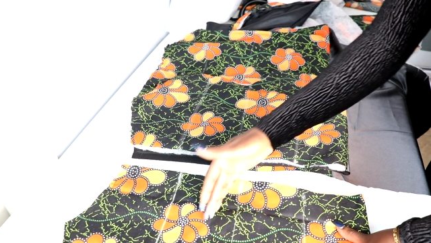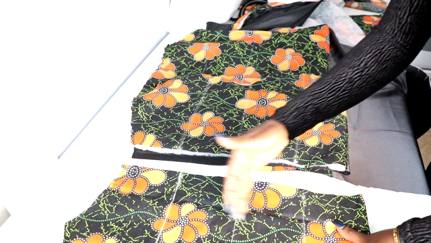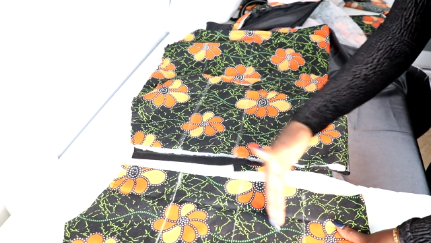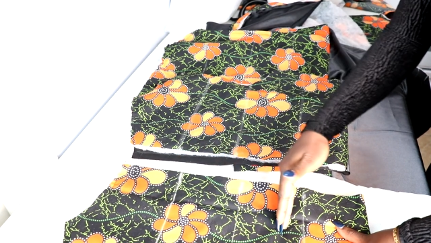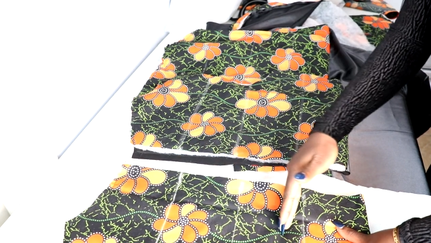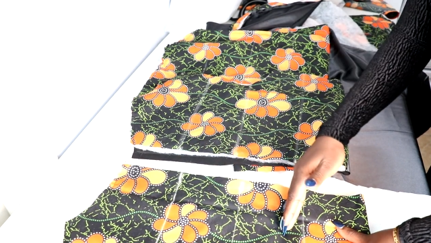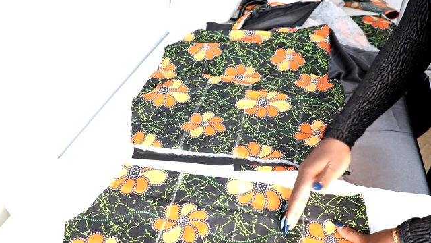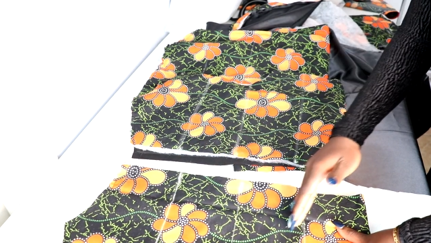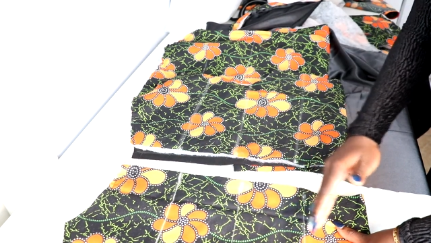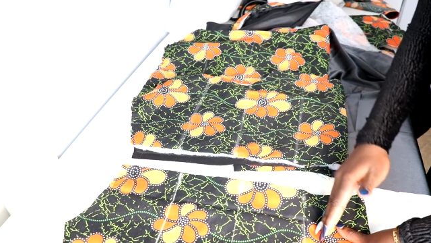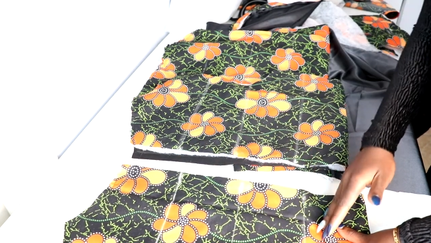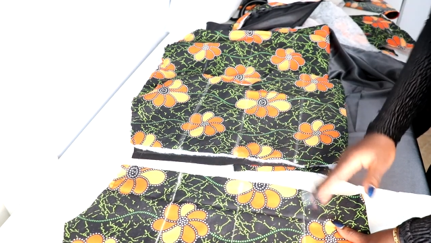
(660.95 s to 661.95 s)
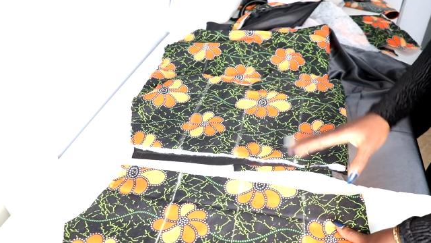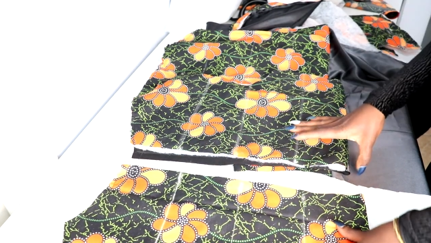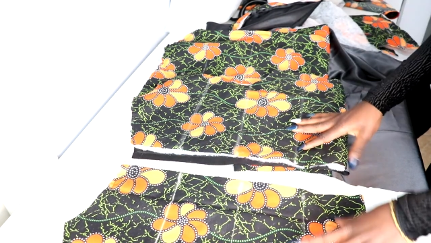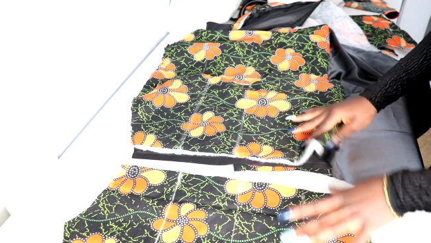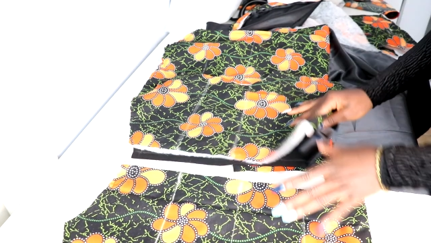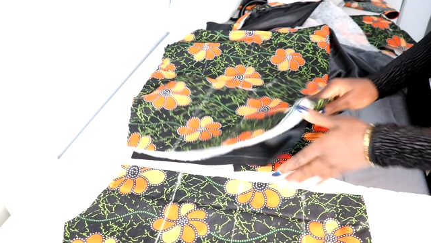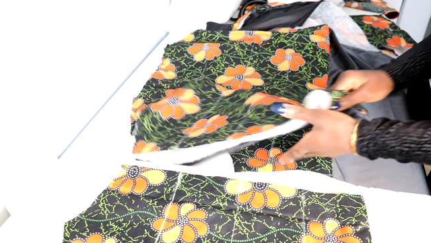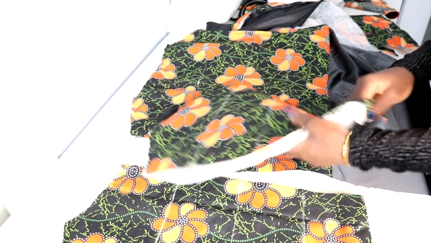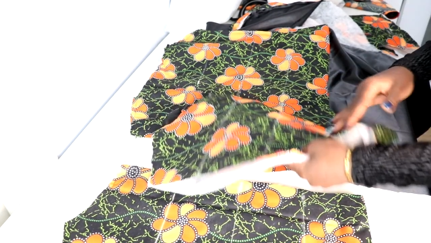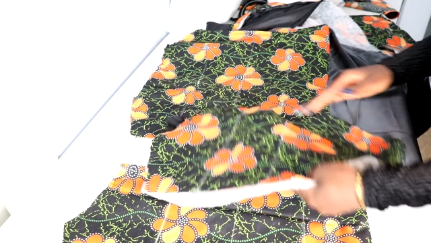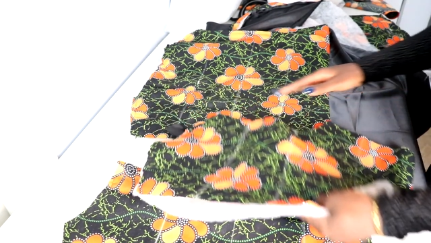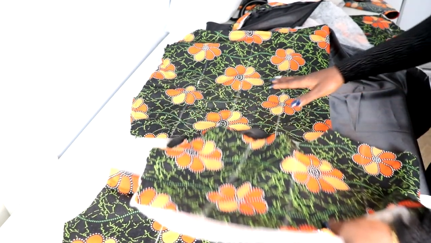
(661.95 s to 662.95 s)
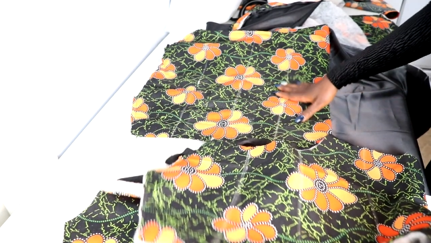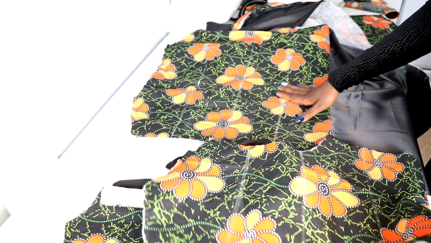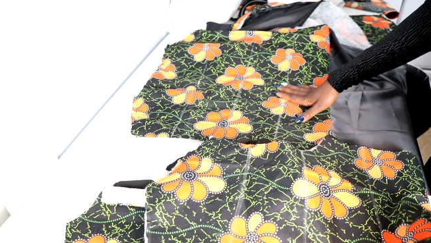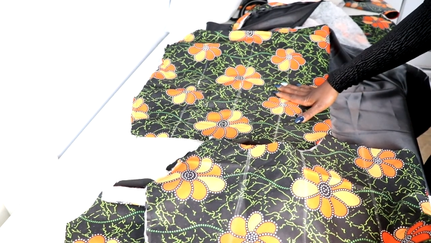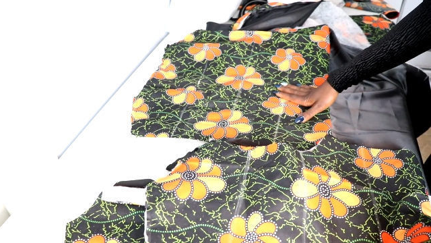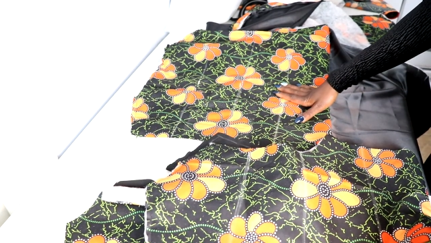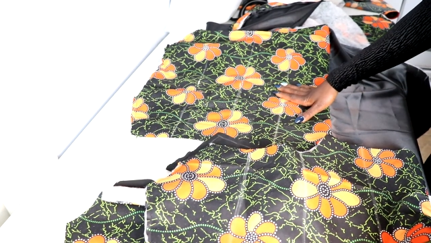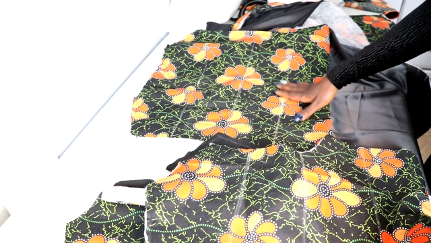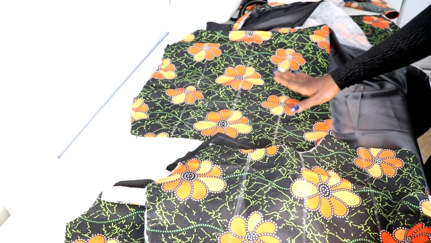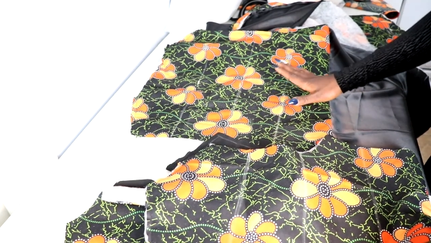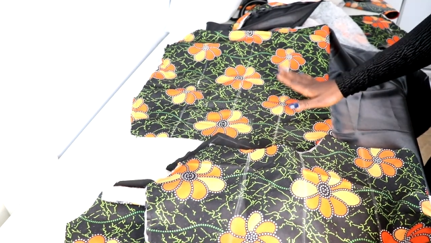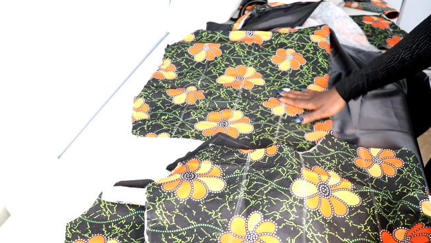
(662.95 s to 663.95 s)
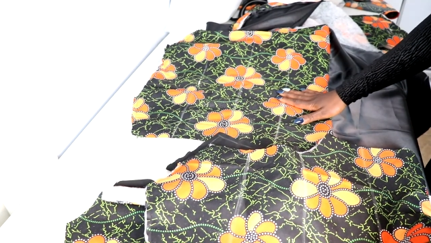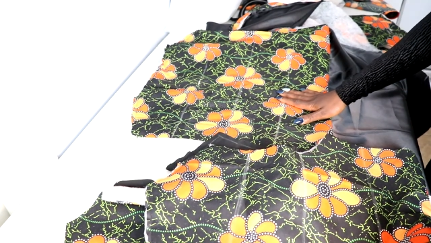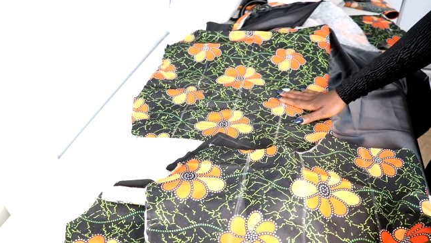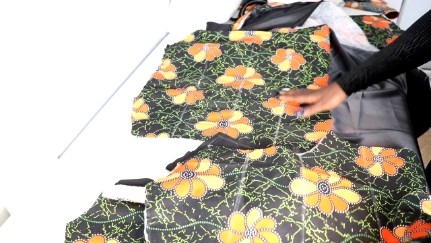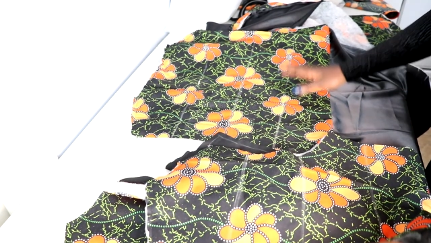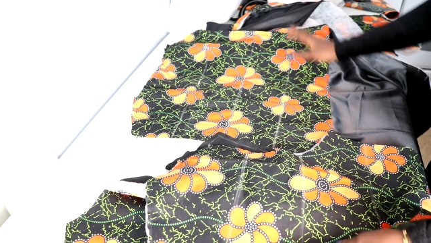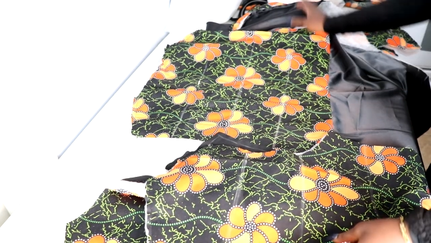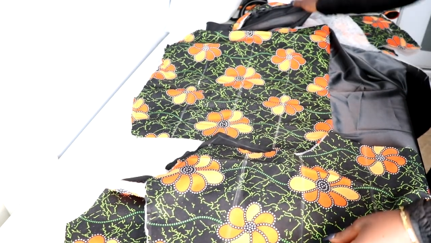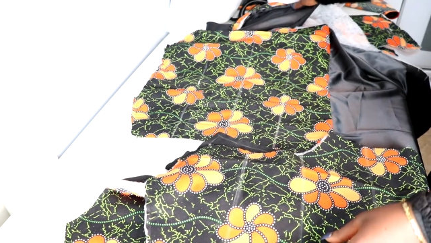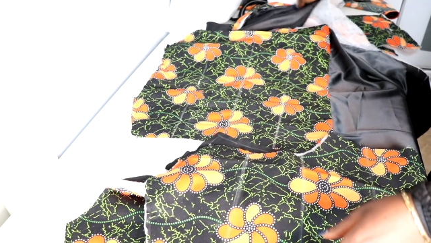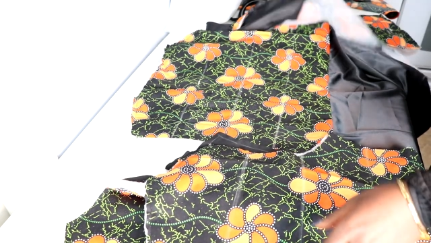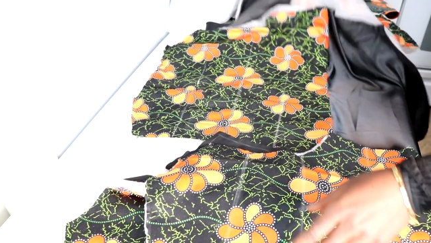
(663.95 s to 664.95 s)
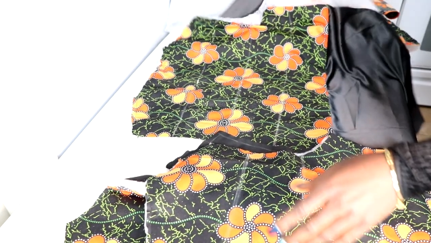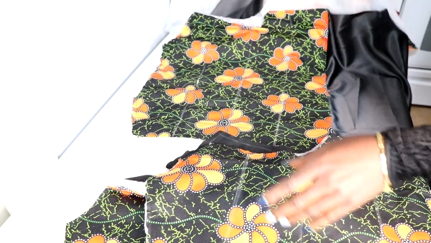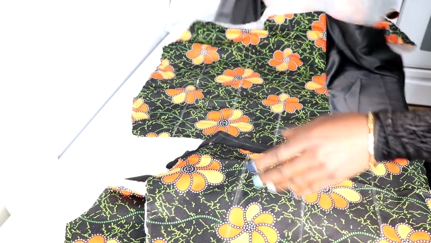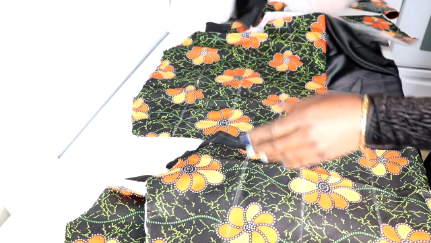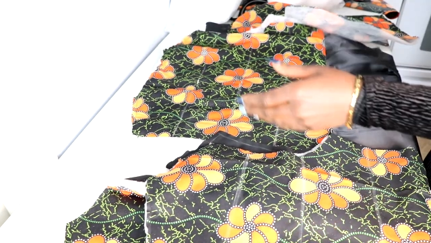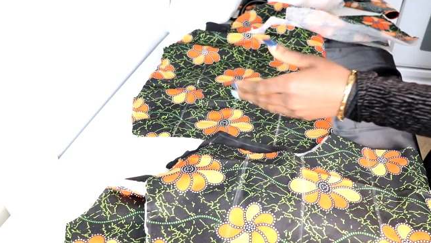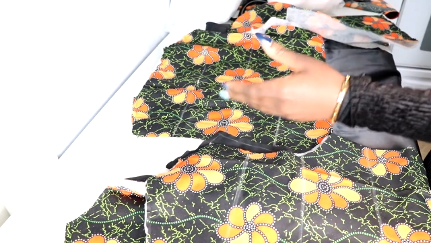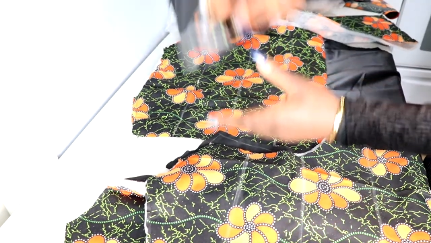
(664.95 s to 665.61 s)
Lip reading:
[unreadable: no face in view]